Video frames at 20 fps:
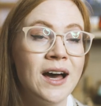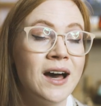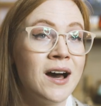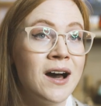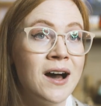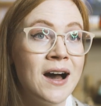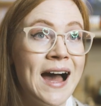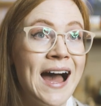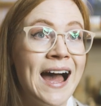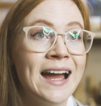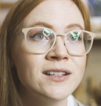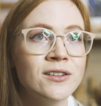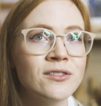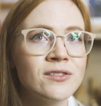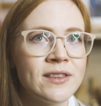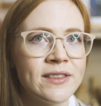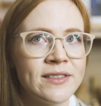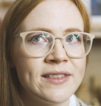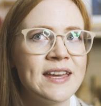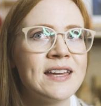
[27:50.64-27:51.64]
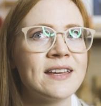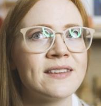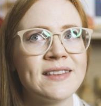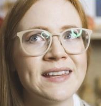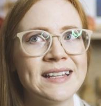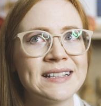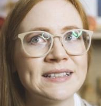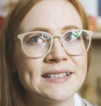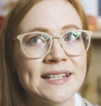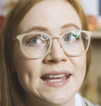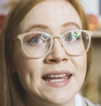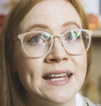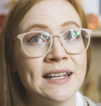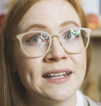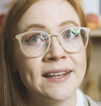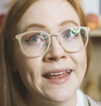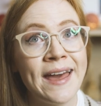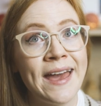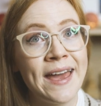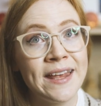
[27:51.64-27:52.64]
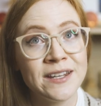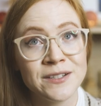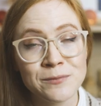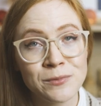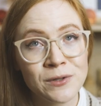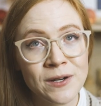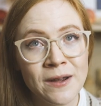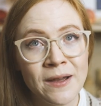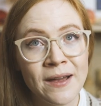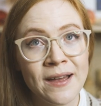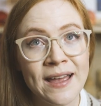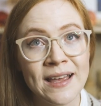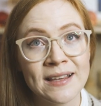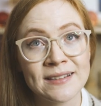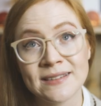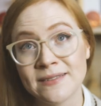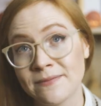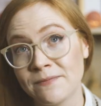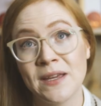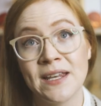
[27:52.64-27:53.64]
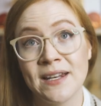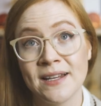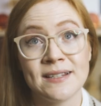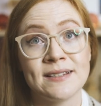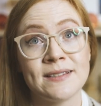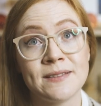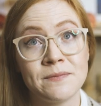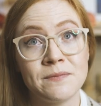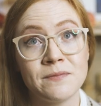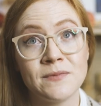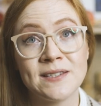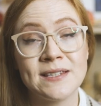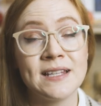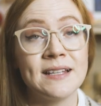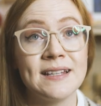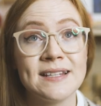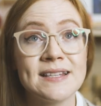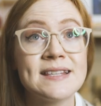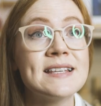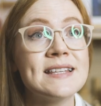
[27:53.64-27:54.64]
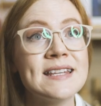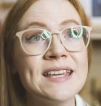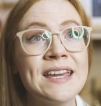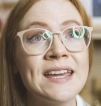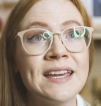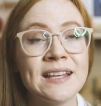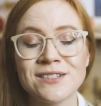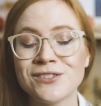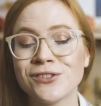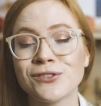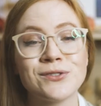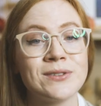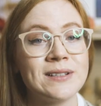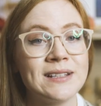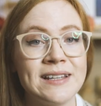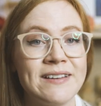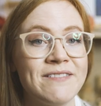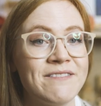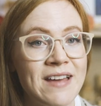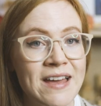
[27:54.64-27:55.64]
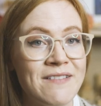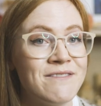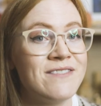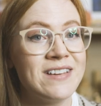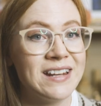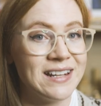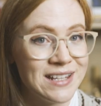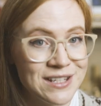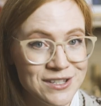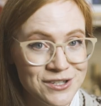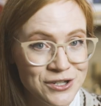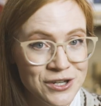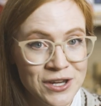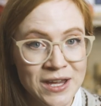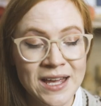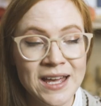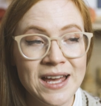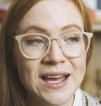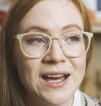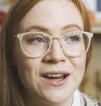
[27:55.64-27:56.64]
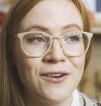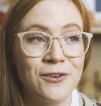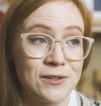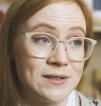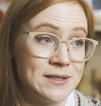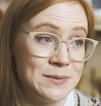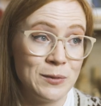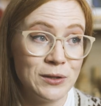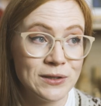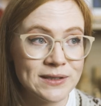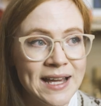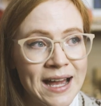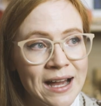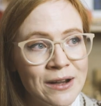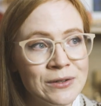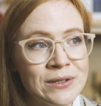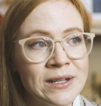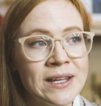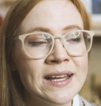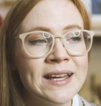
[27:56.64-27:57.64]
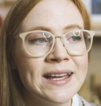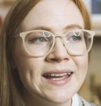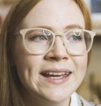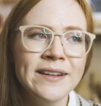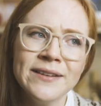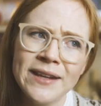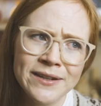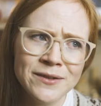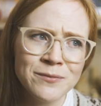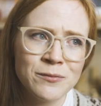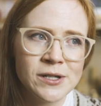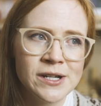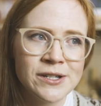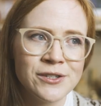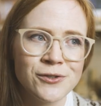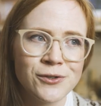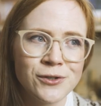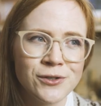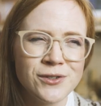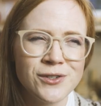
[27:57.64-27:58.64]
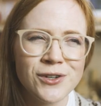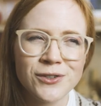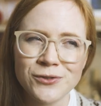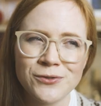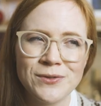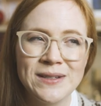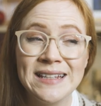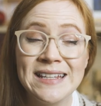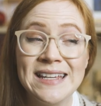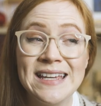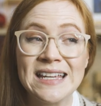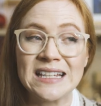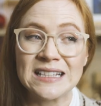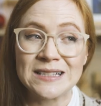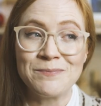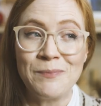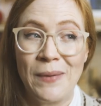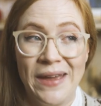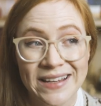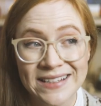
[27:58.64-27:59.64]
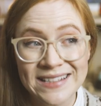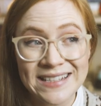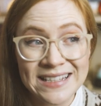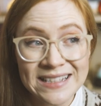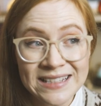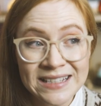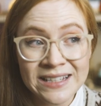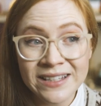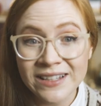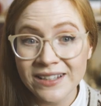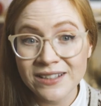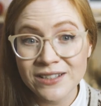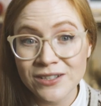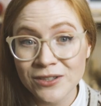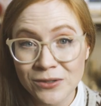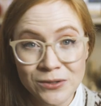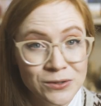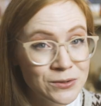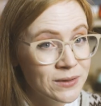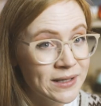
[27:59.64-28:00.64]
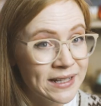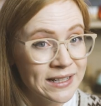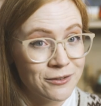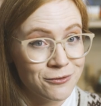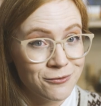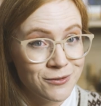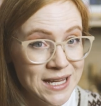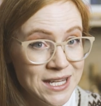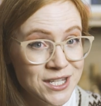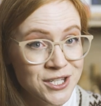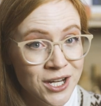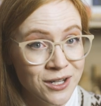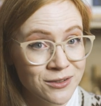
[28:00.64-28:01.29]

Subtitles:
I don't think that in Edinburgh, as it is still a city, it's not really a village or a small town. In Edinburgh, you're not really expected to like reach